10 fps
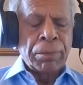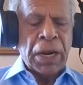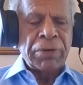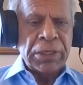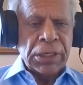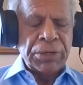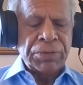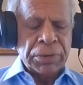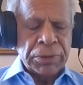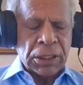
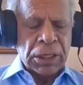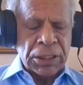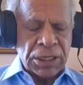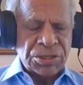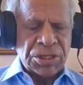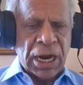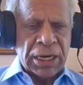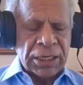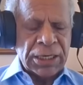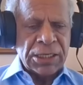privately from the Qatari
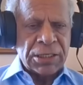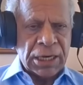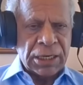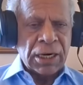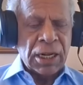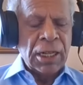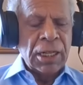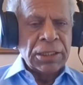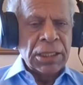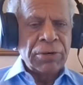side is that
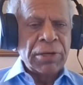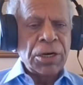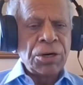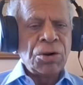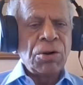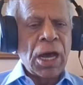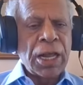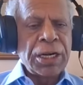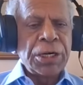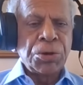they were in no
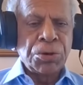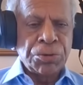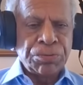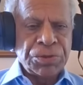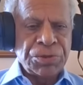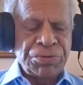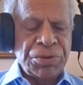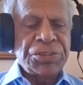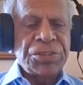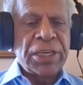hurry to
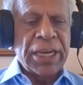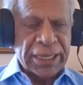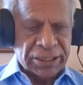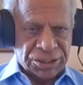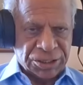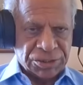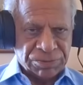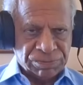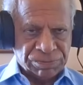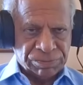fix the dates.
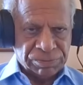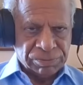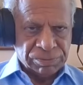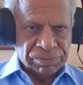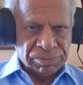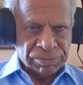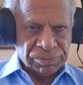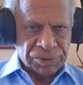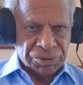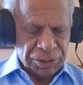
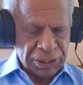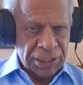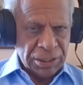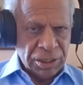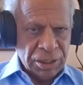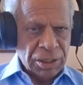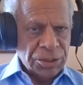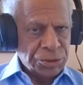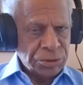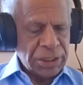Okay?
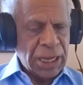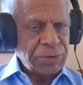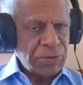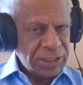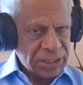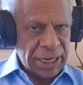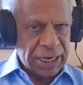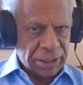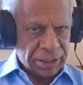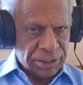So that was
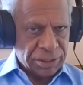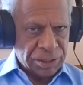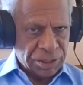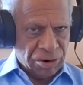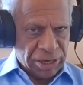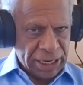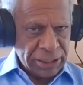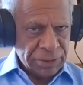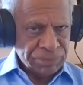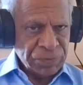then. All
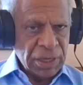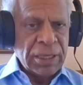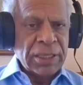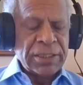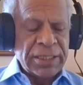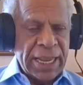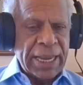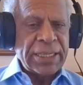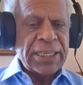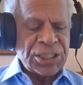right?
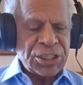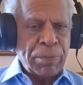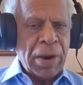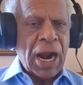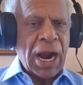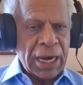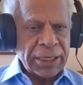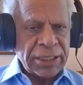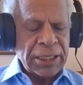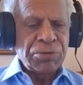Then yes. The
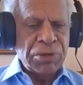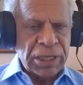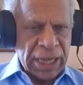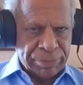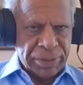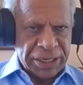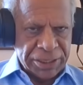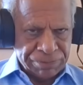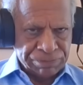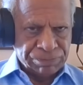smart thing would have
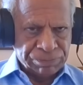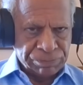been